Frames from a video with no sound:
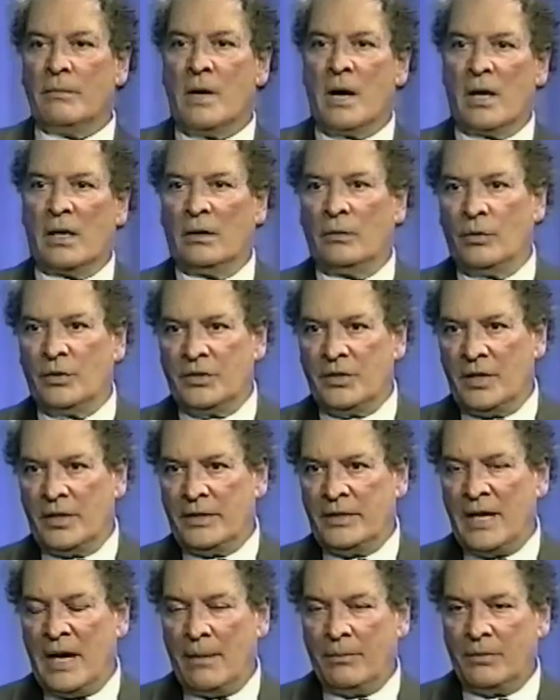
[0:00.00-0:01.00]
model was an
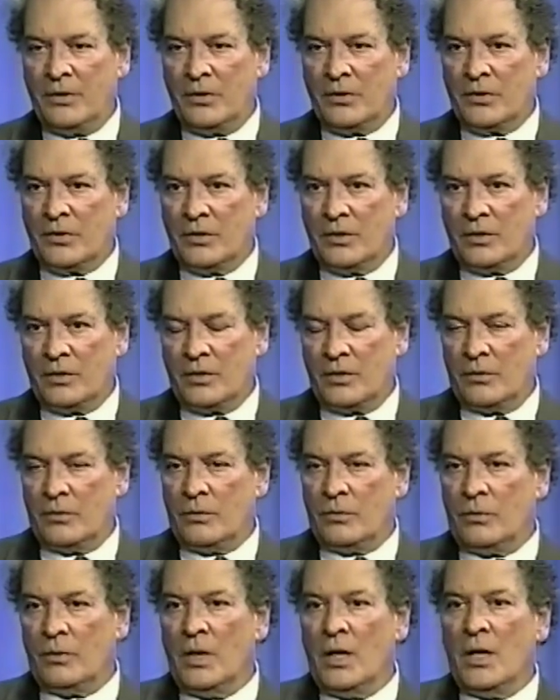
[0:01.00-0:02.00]
attempt to,
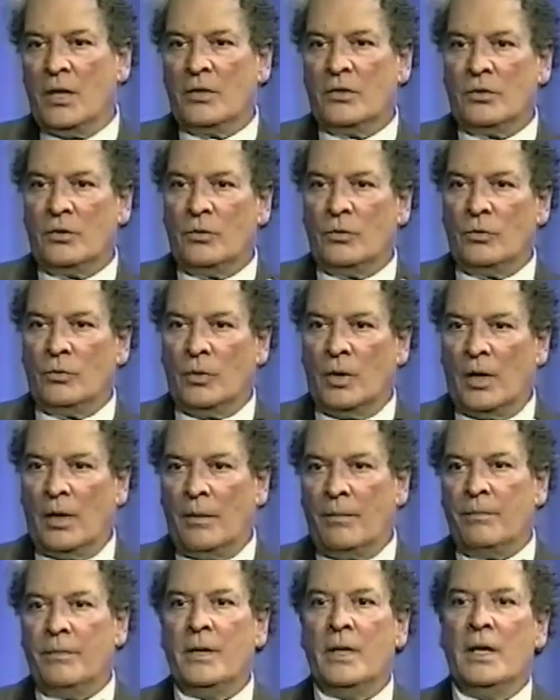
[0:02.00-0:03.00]
to, to
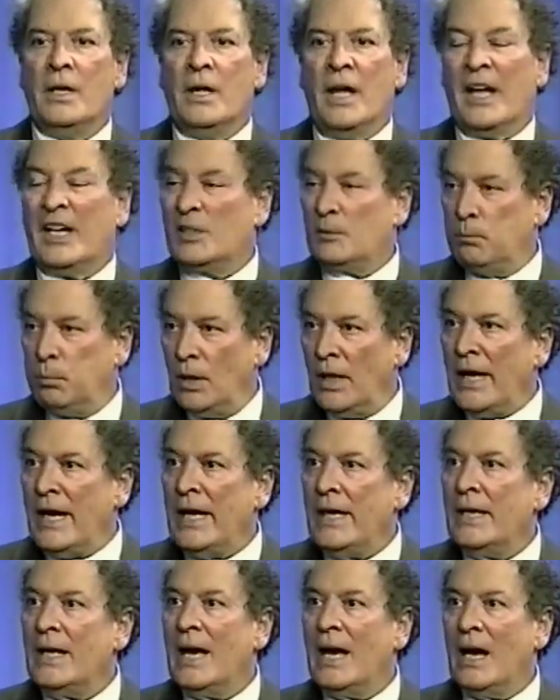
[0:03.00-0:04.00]
um,
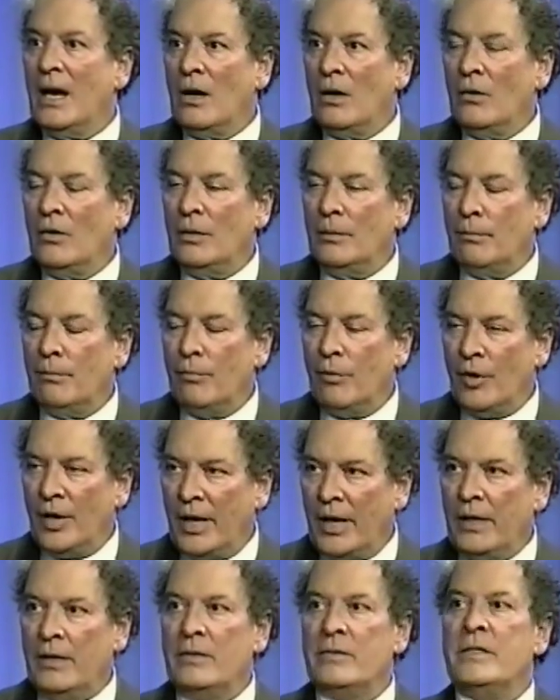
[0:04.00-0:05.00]
explain how the
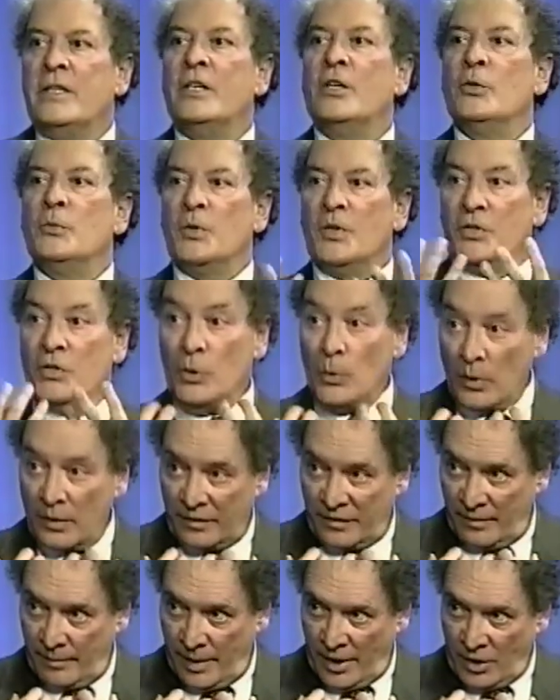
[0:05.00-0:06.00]
brain deals with new
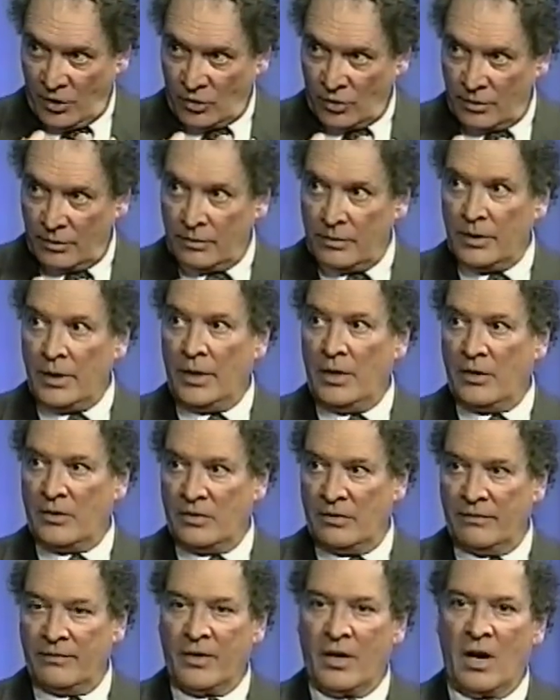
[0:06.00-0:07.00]
information in
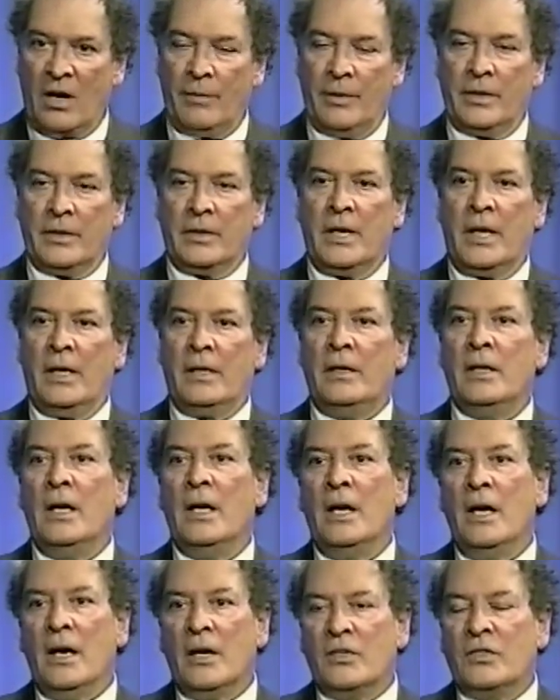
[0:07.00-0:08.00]
its environment. And
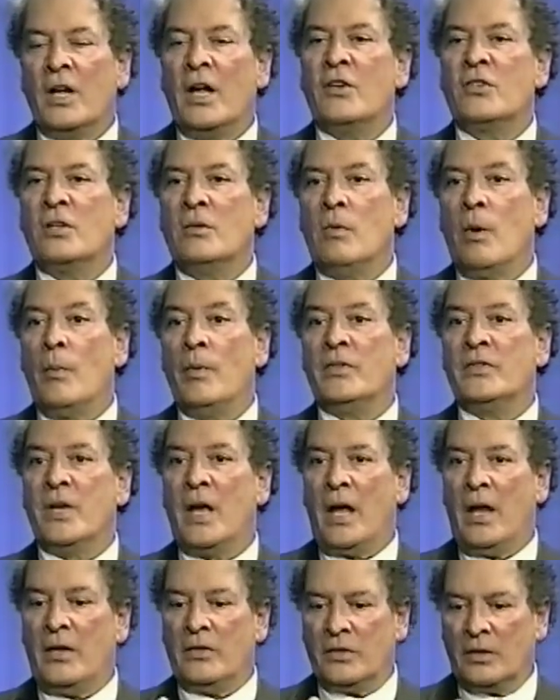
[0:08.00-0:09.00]
essentially what we
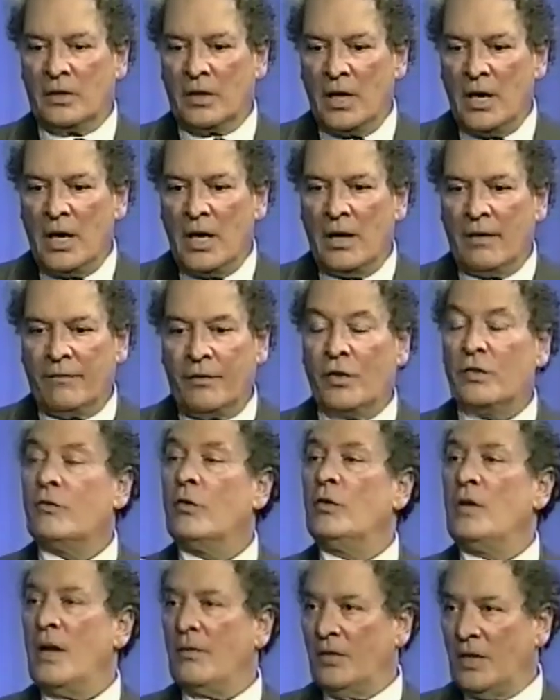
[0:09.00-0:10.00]
say is that, first of
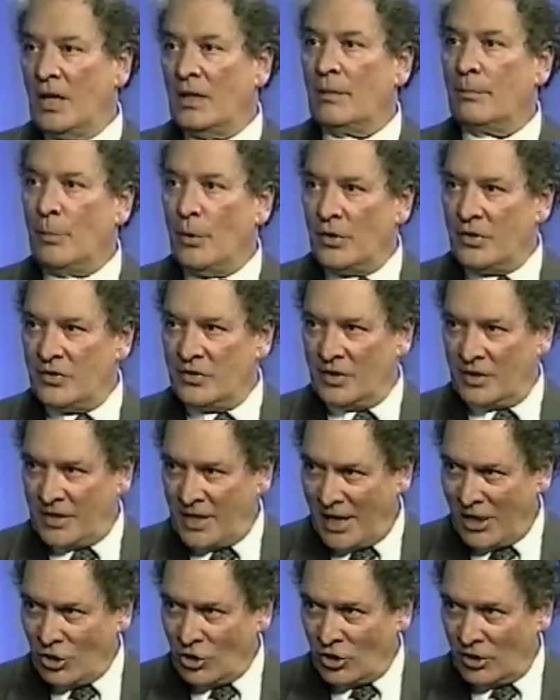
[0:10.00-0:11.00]
all, you have to get the person's
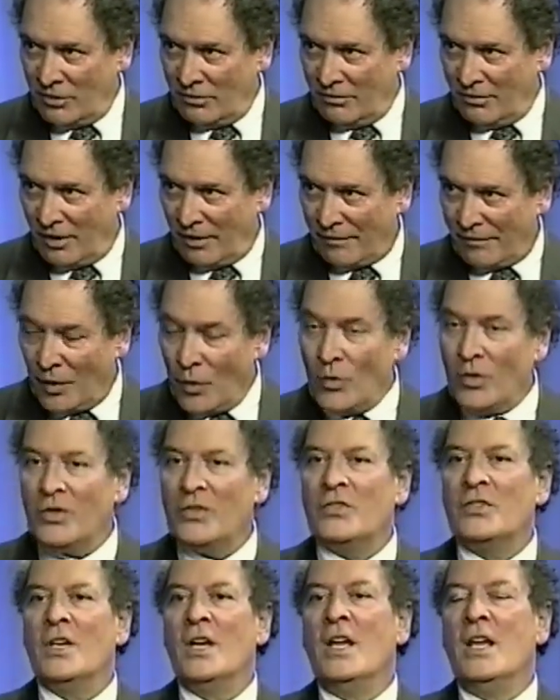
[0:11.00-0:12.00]
attention, their
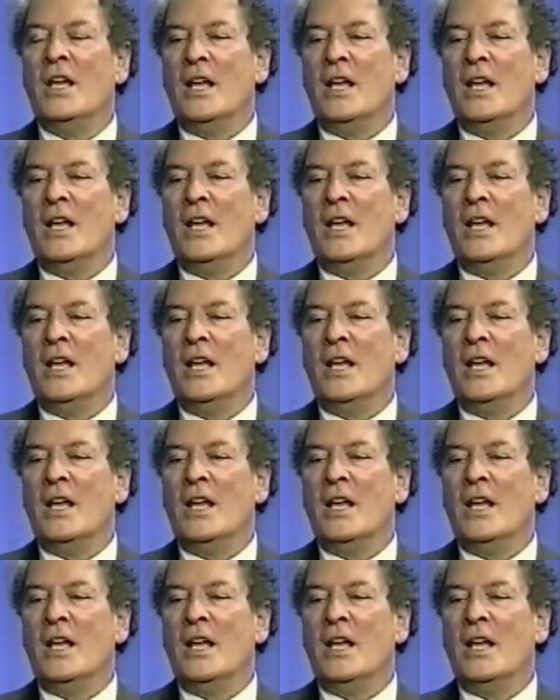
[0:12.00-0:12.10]
focus.